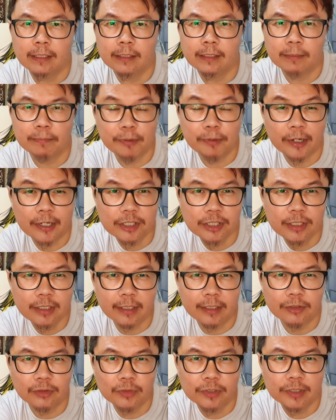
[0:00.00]
depression
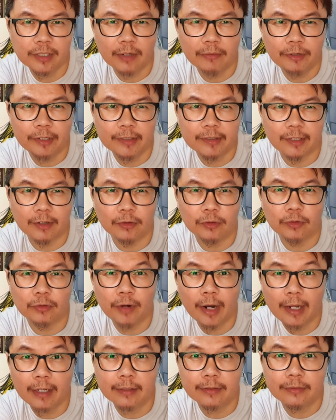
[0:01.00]
and suicide rates are on the
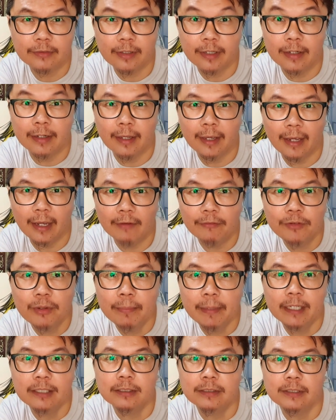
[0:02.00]
rise in every
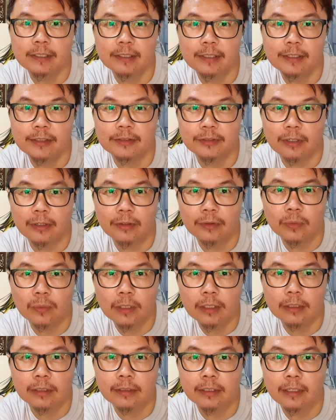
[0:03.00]
major cities around the
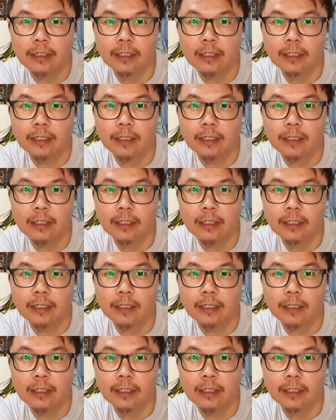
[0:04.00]
world.